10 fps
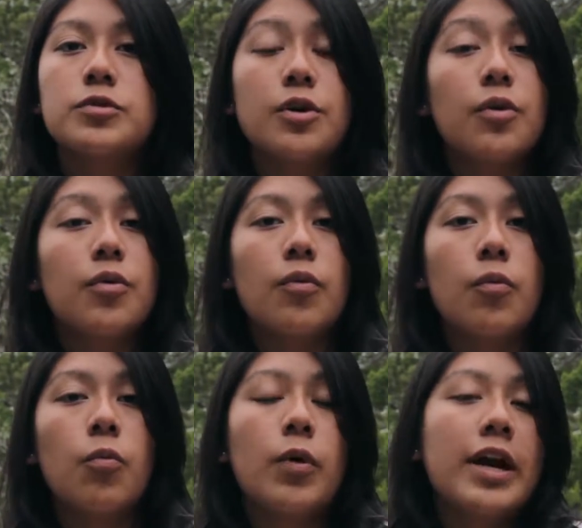So
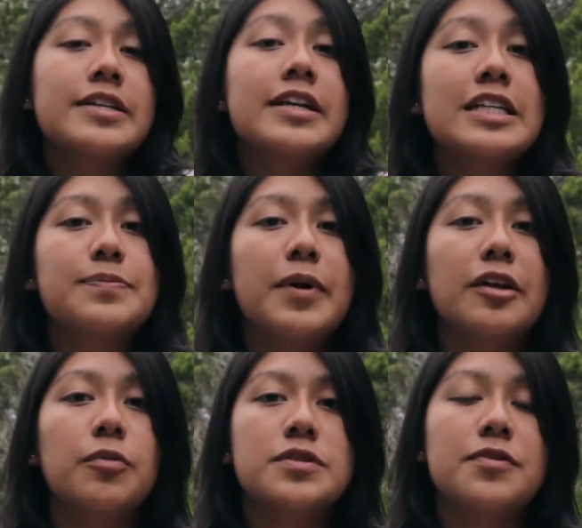what I didn't
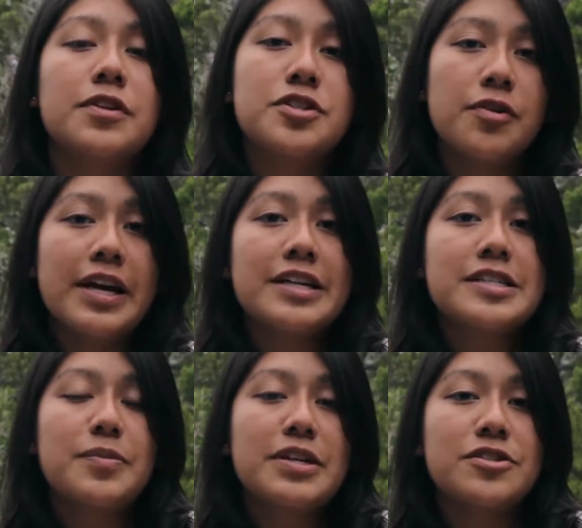expect was for the terrain
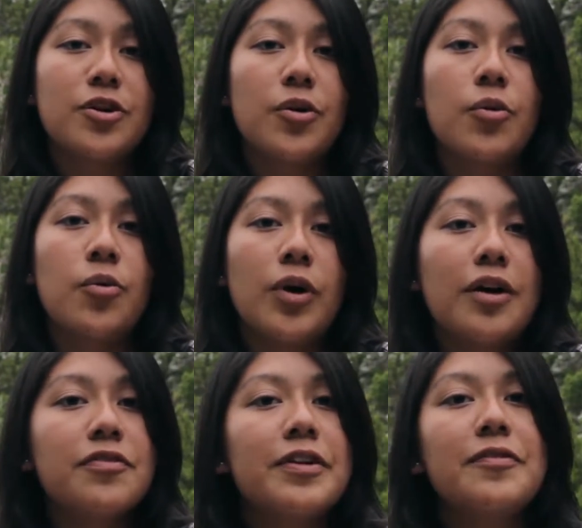to be so
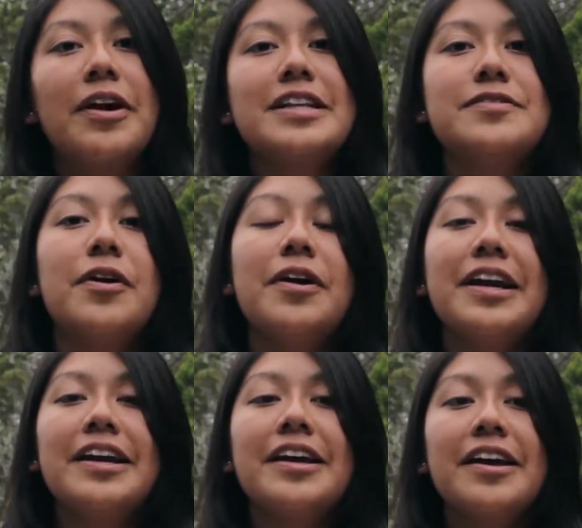rough and it's
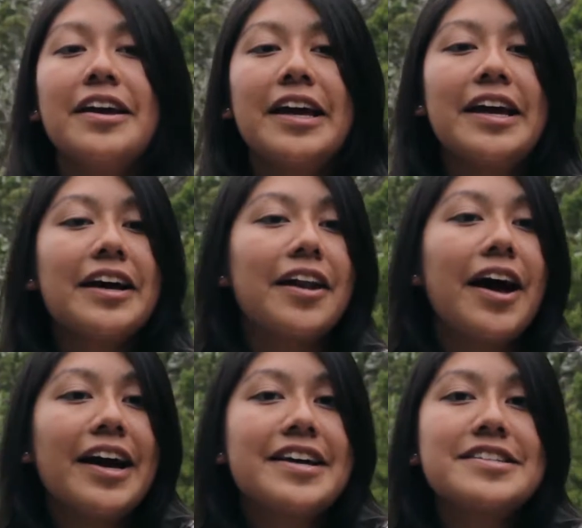very
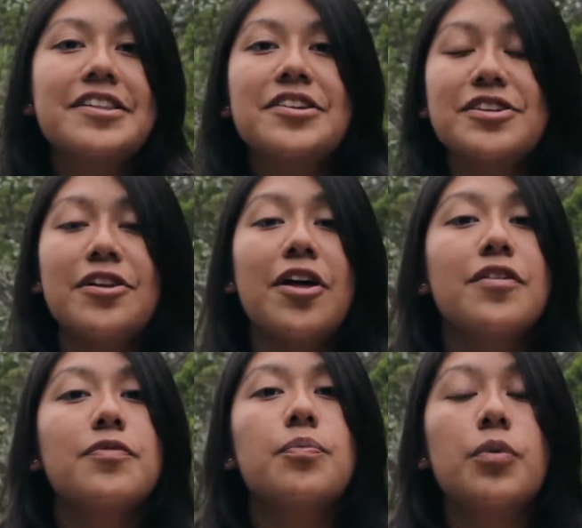inclined, and there's a
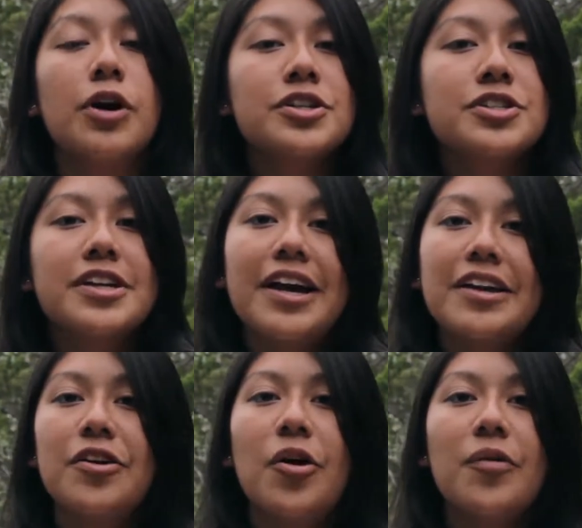lot of brush
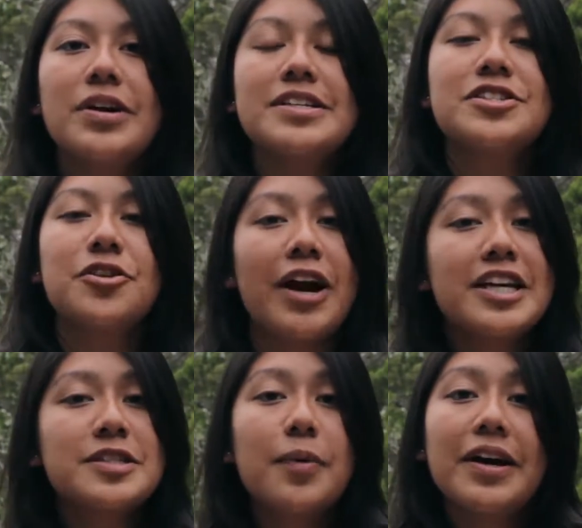and you're always
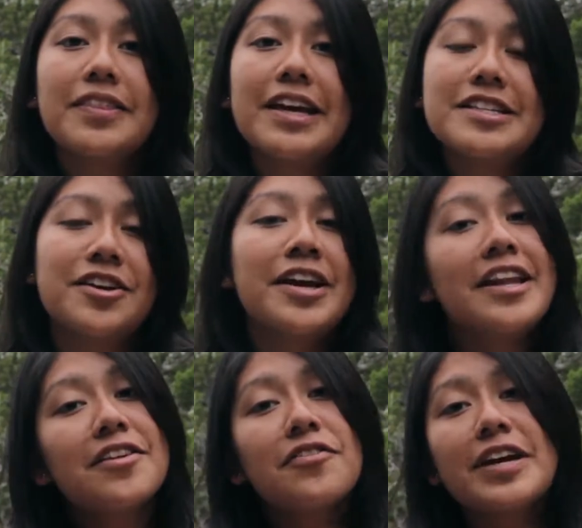scratched by things, you're
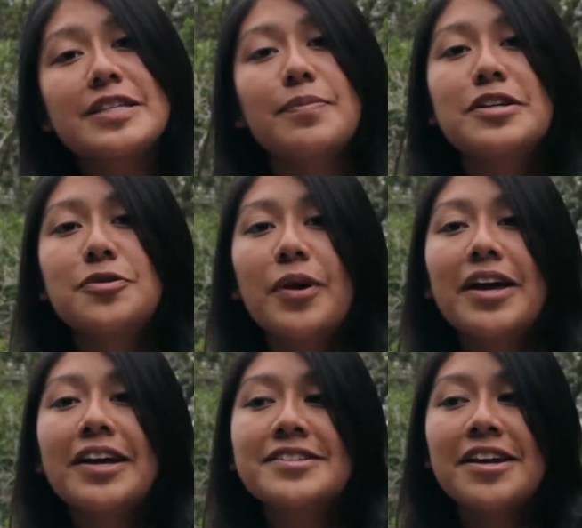hit in the face by
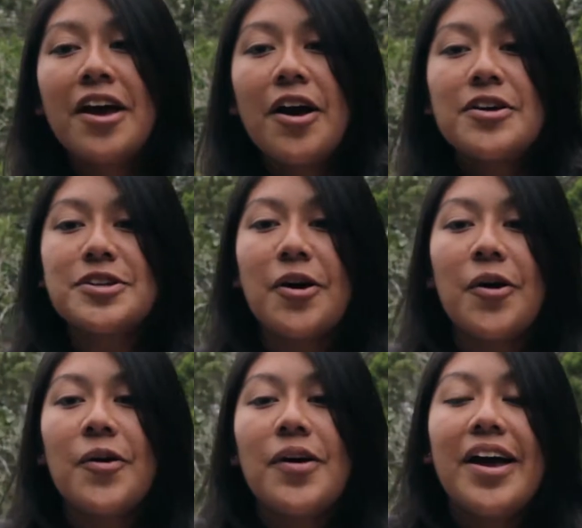twigs.
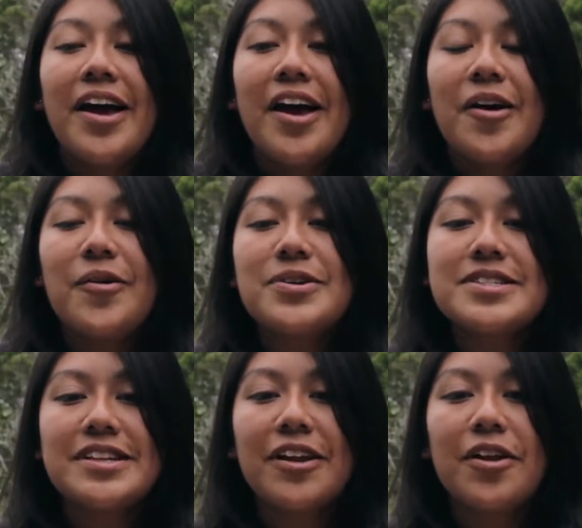So it
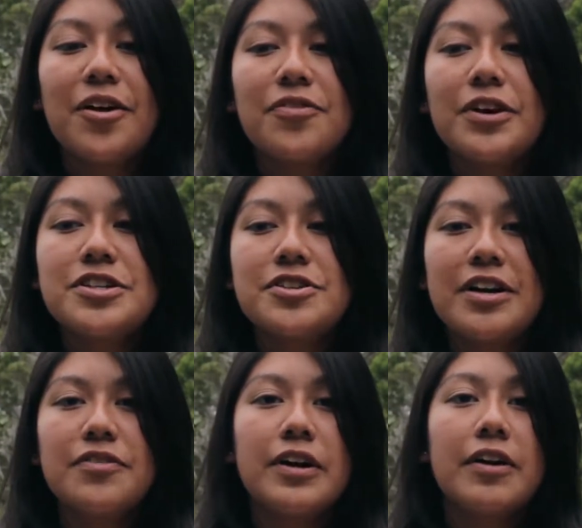was a lot of fun
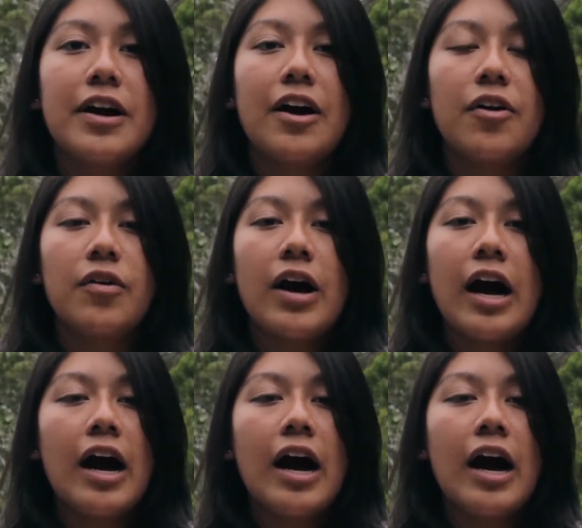trying to figure out